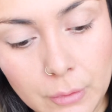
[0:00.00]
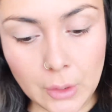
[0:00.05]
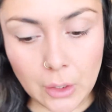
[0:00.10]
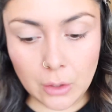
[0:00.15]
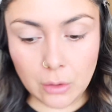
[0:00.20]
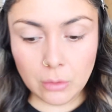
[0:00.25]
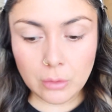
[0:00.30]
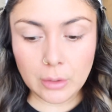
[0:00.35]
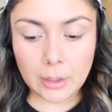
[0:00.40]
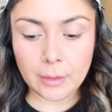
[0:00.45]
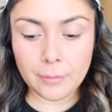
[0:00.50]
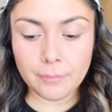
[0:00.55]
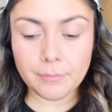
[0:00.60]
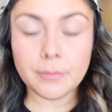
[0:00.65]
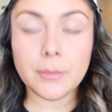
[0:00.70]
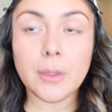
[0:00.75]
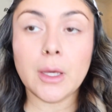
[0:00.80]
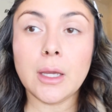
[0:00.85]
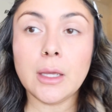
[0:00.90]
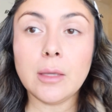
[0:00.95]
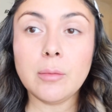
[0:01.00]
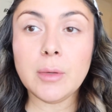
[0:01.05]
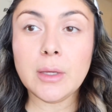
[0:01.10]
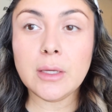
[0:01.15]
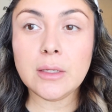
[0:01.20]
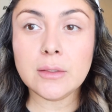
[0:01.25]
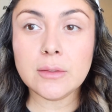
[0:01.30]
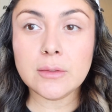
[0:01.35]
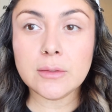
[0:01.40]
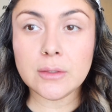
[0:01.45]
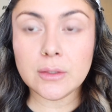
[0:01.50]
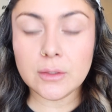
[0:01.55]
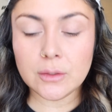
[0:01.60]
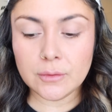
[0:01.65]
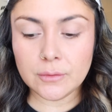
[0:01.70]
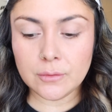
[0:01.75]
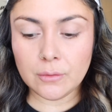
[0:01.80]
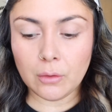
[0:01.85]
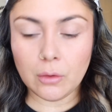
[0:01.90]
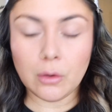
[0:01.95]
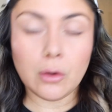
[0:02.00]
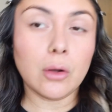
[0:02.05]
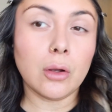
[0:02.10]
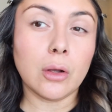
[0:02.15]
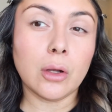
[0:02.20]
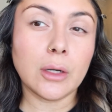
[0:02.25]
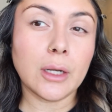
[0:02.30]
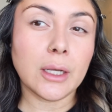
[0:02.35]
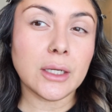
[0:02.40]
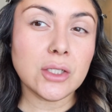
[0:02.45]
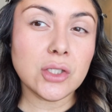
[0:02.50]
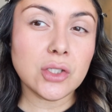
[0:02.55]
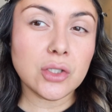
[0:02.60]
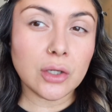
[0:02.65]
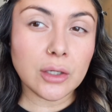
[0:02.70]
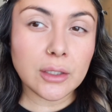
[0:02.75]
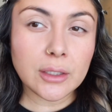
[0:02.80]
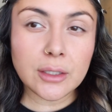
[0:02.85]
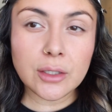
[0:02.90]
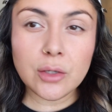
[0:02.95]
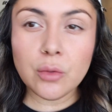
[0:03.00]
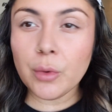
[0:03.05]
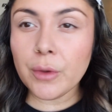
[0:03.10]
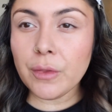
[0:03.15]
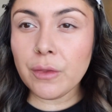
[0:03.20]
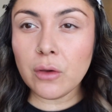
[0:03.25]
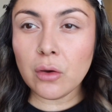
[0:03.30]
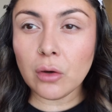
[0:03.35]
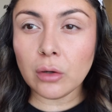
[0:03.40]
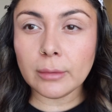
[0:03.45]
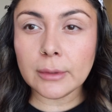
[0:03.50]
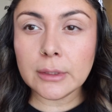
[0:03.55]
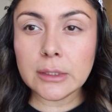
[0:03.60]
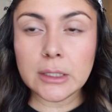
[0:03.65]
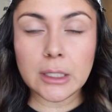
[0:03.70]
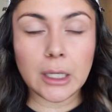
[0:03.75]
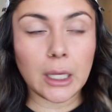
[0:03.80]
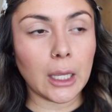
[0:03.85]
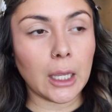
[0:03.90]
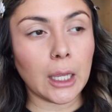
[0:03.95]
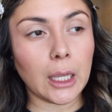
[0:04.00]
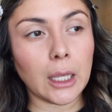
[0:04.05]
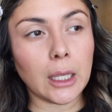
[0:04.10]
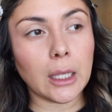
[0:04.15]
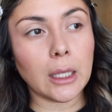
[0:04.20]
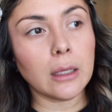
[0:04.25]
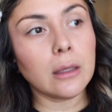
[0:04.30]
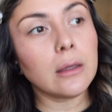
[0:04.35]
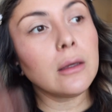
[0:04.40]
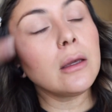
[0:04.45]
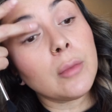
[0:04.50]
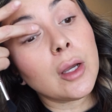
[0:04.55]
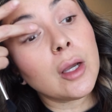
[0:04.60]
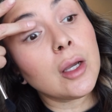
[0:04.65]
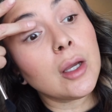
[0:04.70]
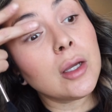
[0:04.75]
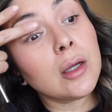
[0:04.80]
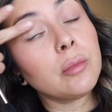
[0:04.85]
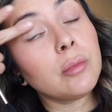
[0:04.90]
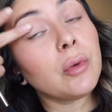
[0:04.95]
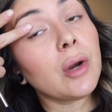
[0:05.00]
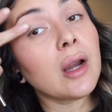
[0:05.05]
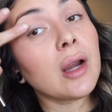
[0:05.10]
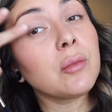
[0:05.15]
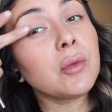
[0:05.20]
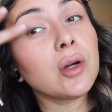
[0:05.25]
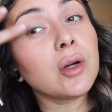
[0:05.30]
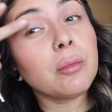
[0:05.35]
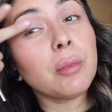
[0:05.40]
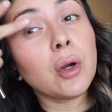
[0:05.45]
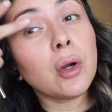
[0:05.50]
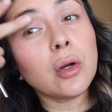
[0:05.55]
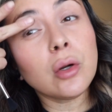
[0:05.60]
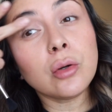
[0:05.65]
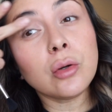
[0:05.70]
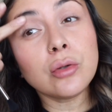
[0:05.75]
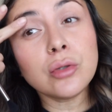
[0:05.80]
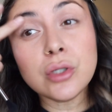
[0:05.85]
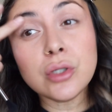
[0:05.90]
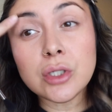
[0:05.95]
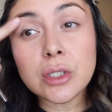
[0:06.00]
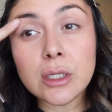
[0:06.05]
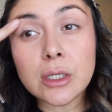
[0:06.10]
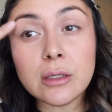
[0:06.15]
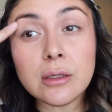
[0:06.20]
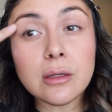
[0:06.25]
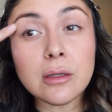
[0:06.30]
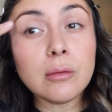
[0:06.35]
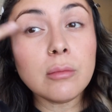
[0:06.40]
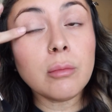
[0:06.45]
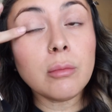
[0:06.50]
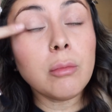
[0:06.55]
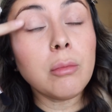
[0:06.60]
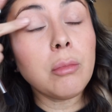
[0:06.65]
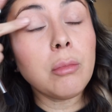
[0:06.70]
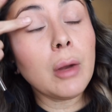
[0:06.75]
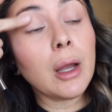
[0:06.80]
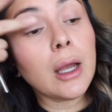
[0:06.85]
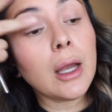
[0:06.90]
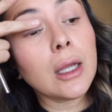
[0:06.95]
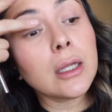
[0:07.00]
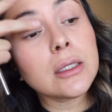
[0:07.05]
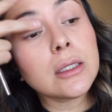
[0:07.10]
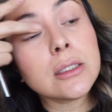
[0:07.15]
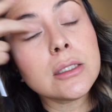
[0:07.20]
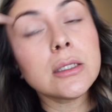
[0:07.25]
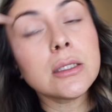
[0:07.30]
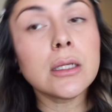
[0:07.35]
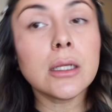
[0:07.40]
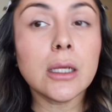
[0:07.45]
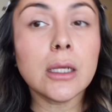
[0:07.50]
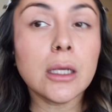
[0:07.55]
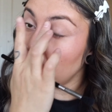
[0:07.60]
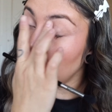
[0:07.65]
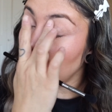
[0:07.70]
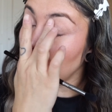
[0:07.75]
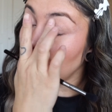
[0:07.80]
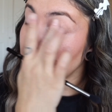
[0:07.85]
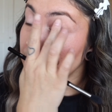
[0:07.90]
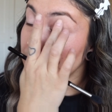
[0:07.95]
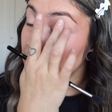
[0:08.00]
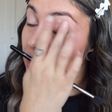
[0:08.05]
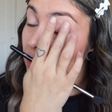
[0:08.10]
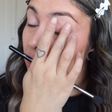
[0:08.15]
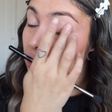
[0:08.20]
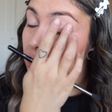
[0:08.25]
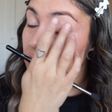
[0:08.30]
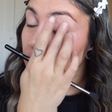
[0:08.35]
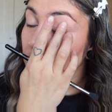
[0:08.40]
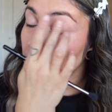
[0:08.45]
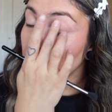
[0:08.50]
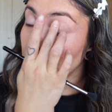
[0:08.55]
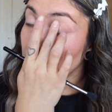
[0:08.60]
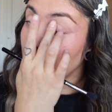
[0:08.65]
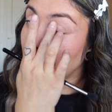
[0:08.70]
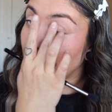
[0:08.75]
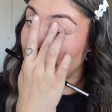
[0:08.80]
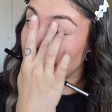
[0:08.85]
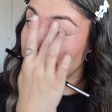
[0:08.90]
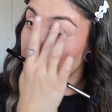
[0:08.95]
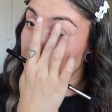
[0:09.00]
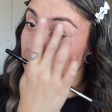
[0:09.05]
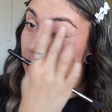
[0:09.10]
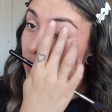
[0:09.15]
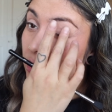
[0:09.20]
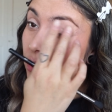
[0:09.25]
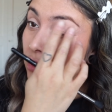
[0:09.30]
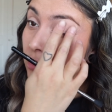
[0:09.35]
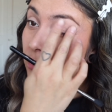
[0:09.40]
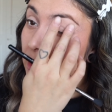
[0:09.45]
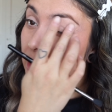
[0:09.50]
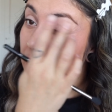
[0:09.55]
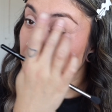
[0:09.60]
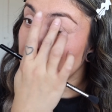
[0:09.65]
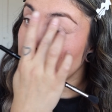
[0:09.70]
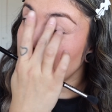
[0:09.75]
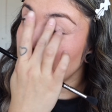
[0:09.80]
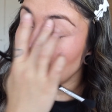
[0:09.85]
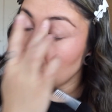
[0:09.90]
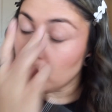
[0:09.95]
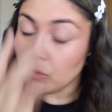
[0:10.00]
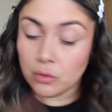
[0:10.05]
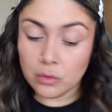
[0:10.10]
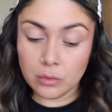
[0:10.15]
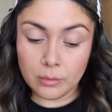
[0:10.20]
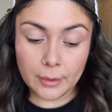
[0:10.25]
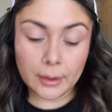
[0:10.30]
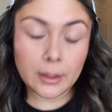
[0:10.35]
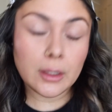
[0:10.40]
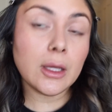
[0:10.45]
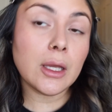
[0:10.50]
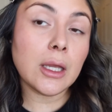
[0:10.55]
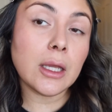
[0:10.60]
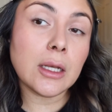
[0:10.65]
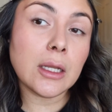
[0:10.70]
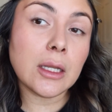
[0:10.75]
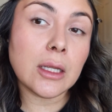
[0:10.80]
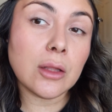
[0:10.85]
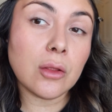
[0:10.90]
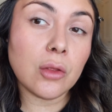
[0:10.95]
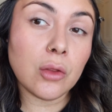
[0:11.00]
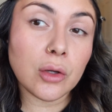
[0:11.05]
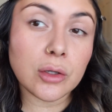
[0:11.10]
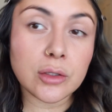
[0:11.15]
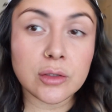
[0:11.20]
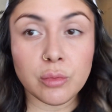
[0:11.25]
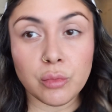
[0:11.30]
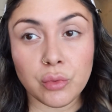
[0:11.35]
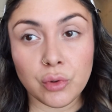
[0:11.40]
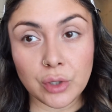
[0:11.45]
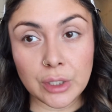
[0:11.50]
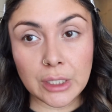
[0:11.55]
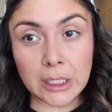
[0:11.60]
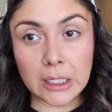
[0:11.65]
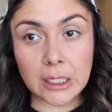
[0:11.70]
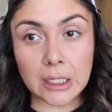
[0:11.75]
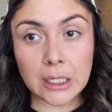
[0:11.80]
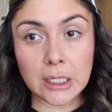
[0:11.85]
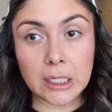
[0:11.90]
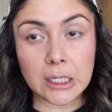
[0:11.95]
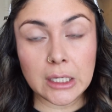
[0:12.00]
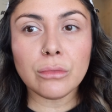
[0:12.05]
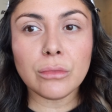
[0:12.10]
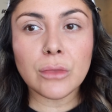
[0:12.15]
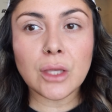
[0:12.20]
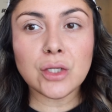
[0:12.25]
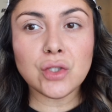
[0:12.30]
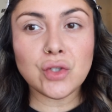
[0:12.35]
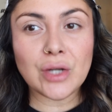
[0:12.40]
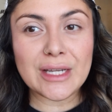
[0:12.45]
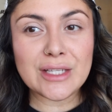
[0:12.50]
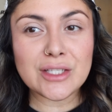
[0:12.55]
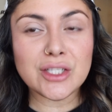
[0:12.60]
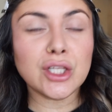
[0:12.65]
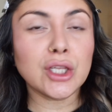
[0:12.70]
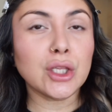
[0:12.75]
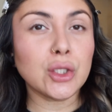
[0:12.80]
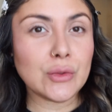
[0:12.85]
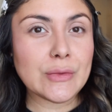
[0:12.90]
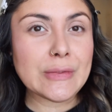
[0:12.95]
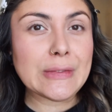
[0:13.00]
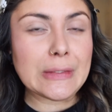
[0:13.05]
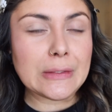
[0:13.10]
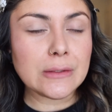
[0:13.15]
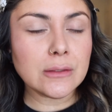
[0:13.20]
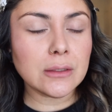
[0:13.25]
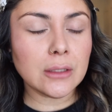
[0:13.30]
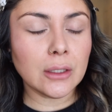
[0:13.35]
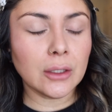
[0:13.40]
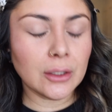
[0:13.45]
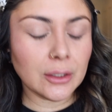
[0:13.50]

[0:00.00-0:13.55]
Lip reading: Okay. Eye base is on. I started with the Urban Decay Primer Potion, but it's a new tube, like it's a new mini tube, and it looked pretty translucent.